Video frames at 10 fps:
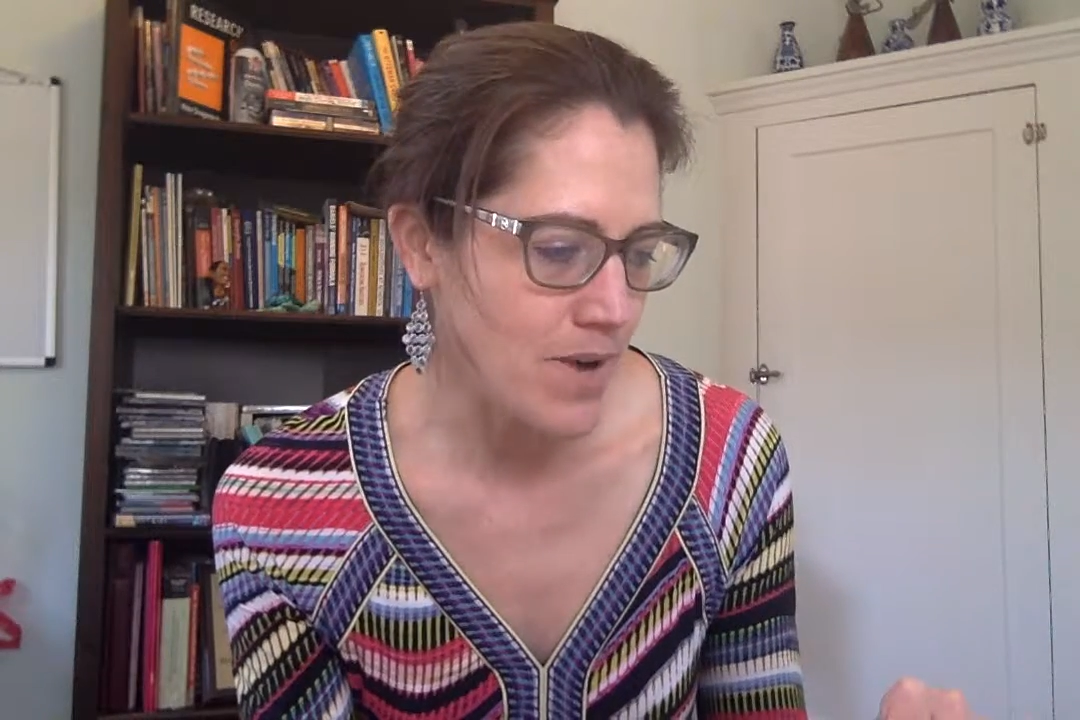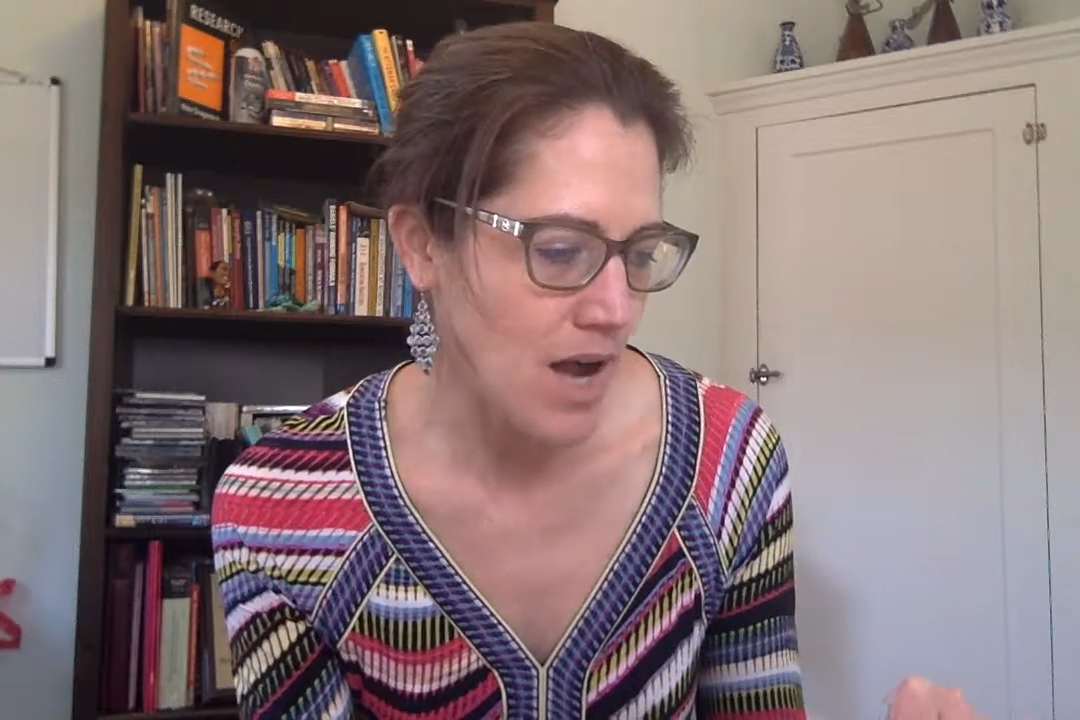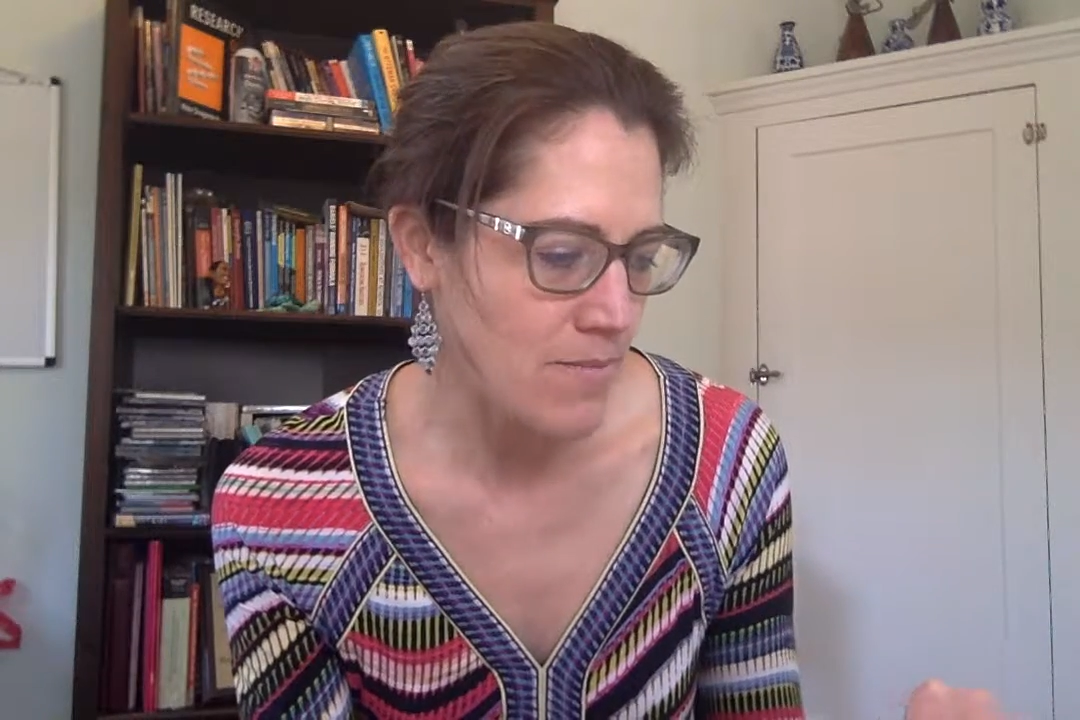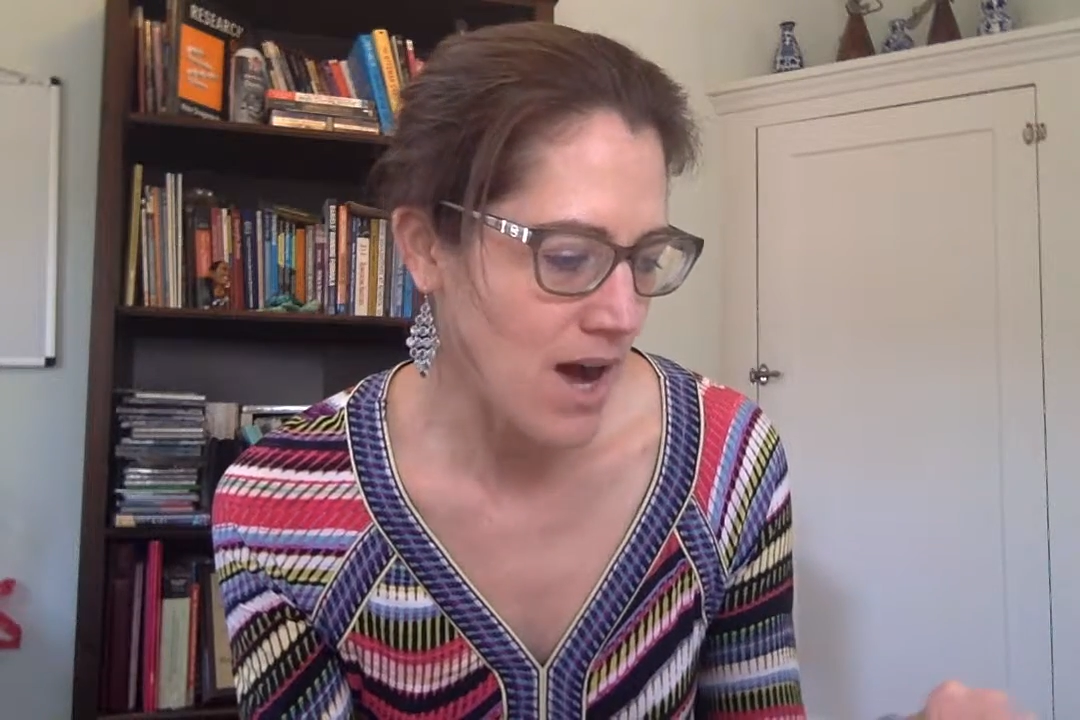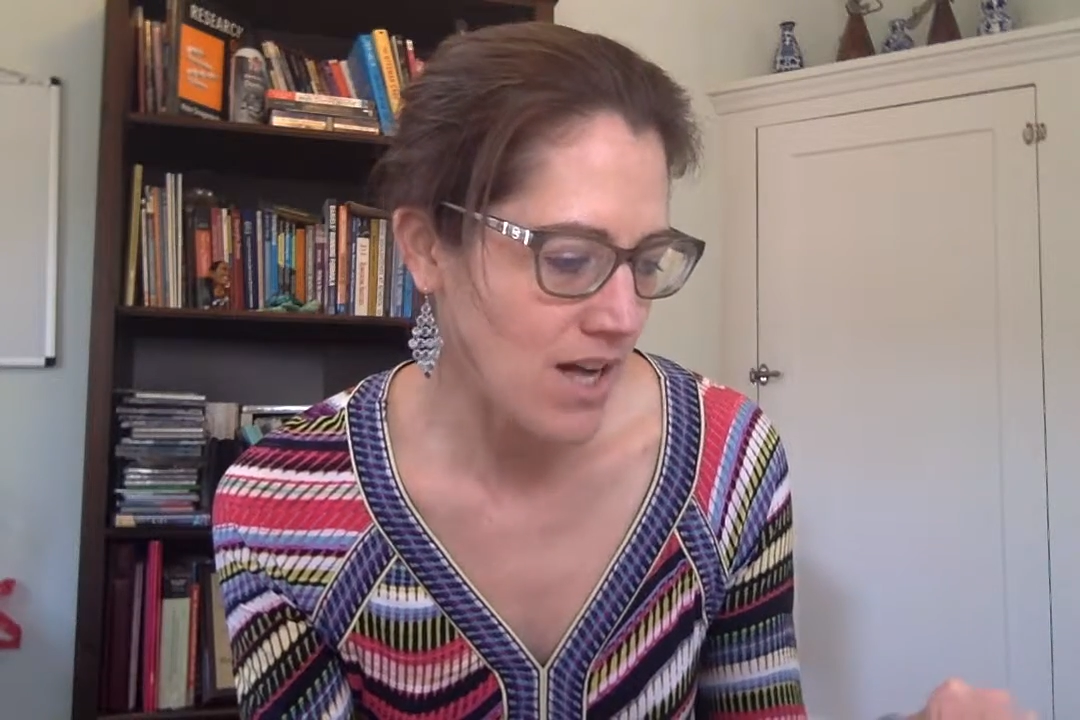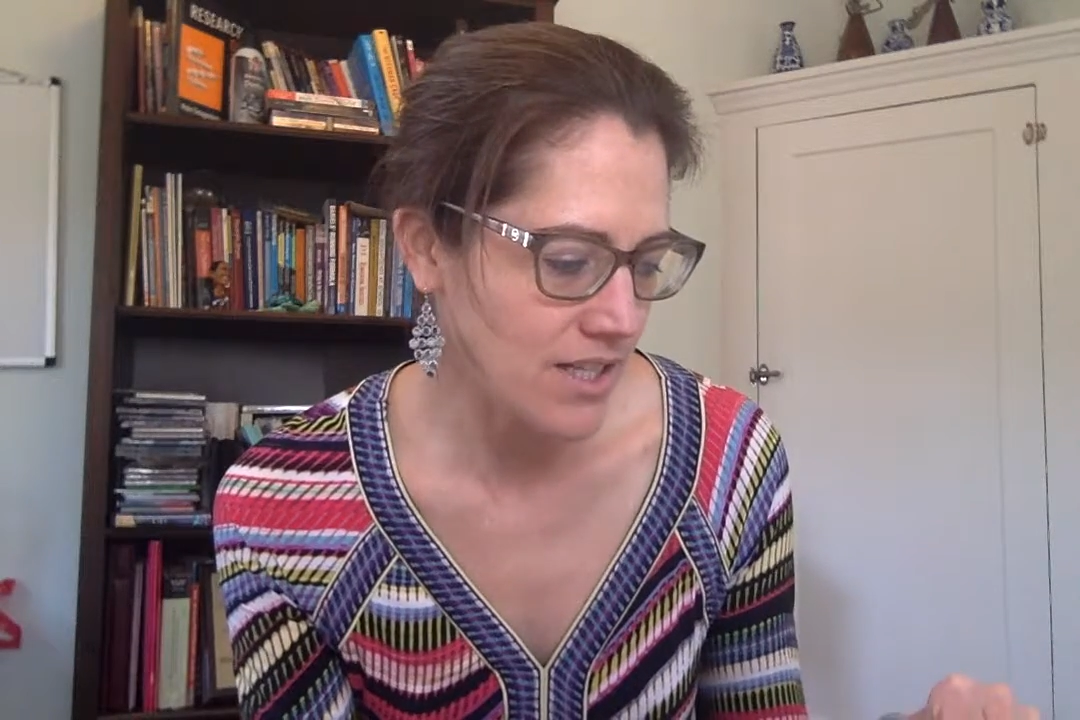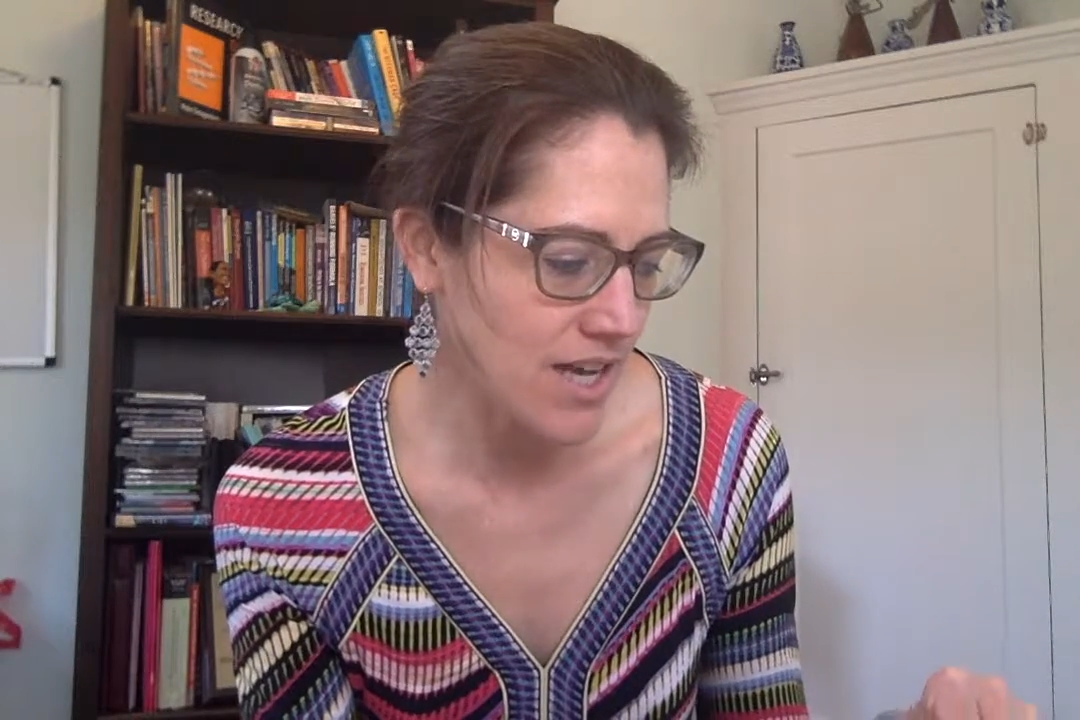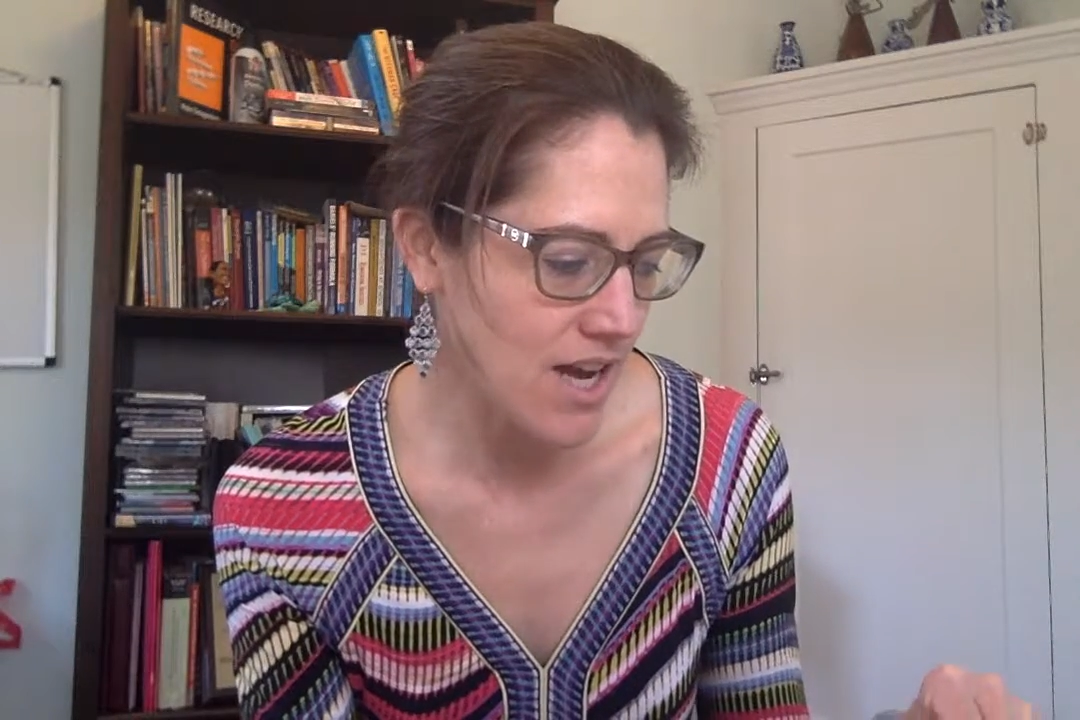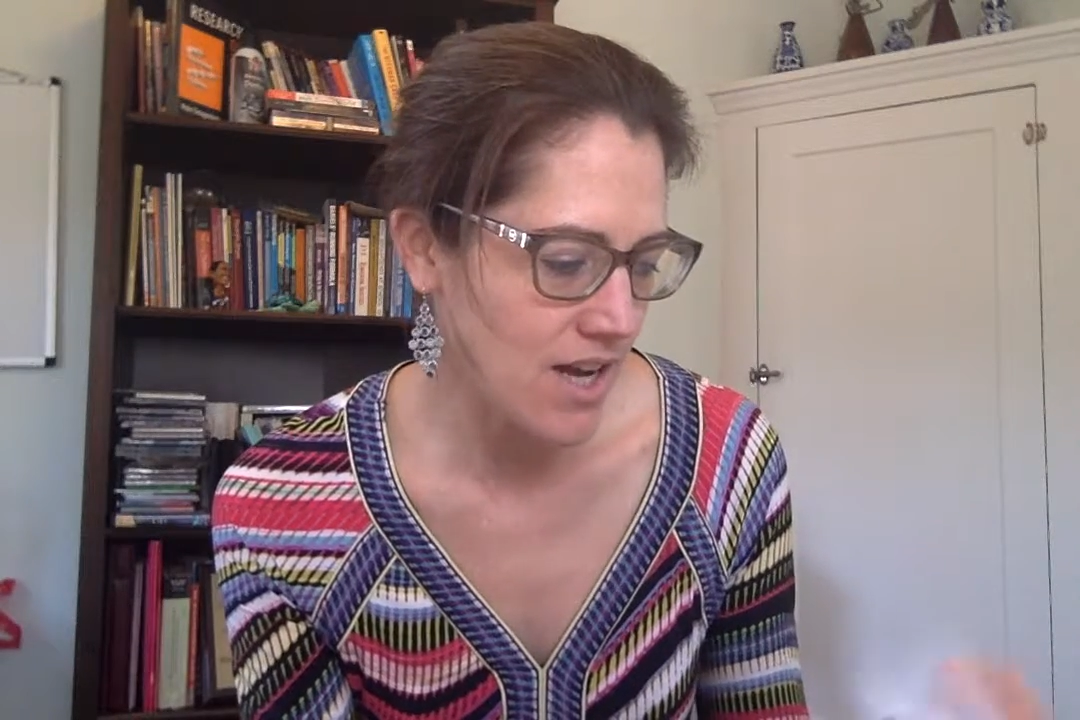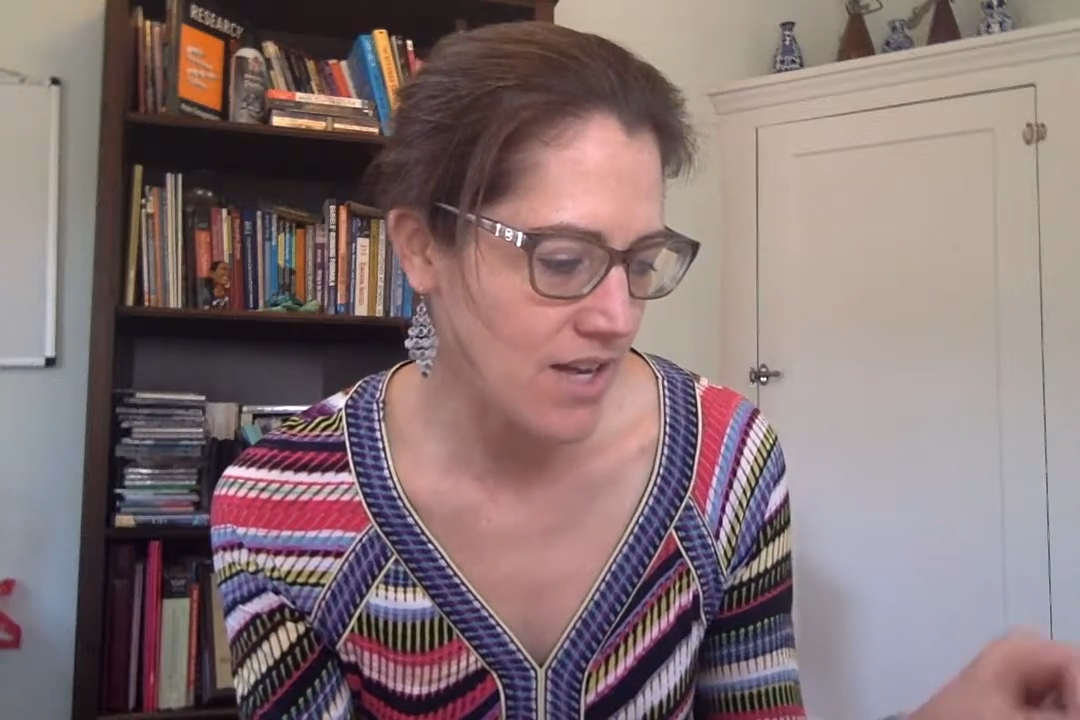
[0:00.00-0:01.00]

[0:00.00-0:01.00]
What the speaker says: Amalia,